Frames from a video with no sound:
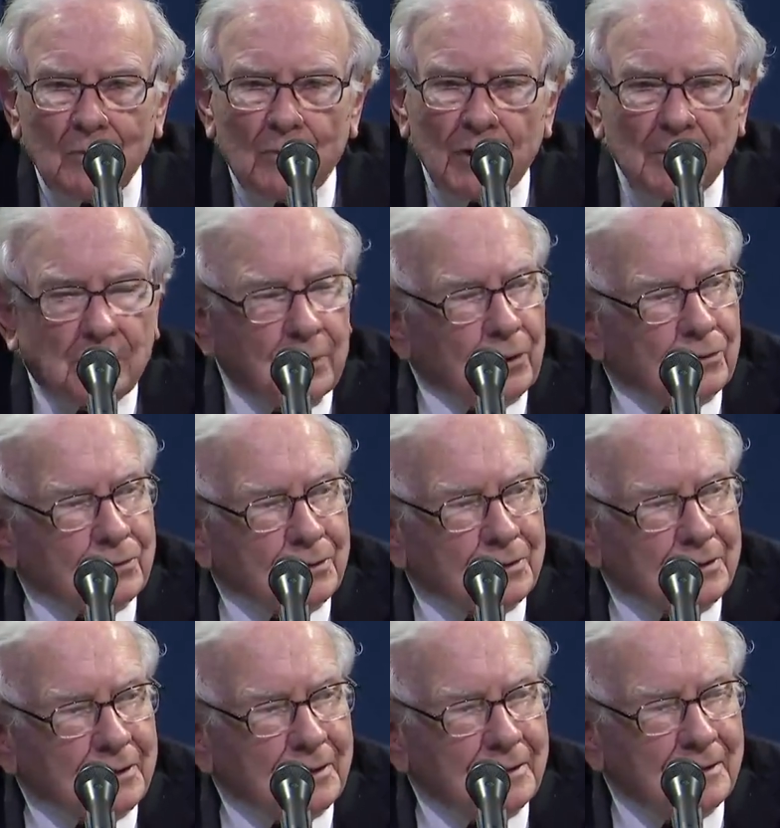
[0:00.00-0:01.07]
we
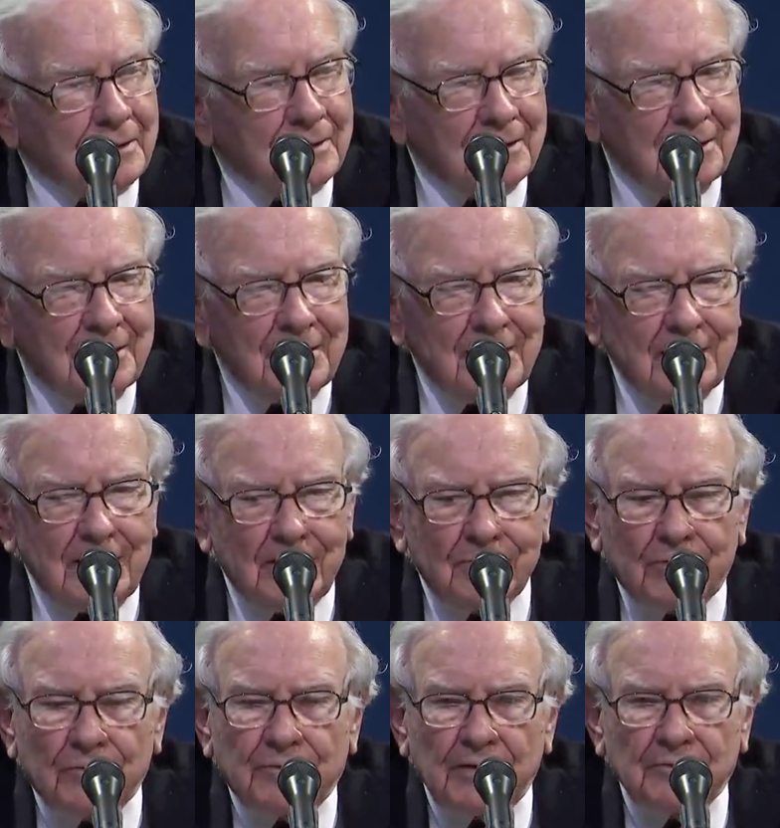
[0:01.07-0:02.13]
purchased
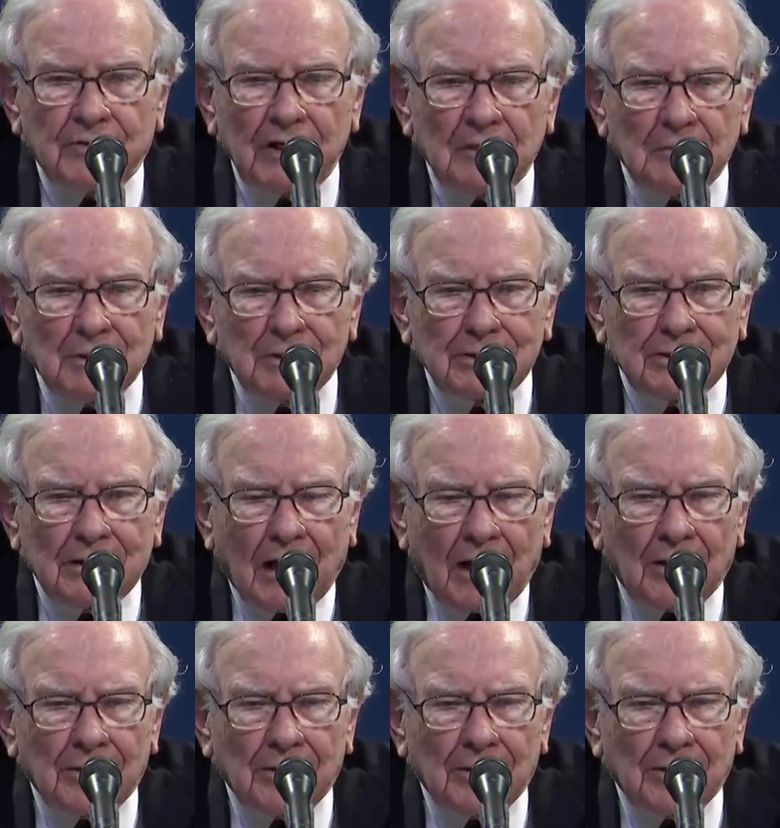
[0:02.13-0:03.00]
for $15 million.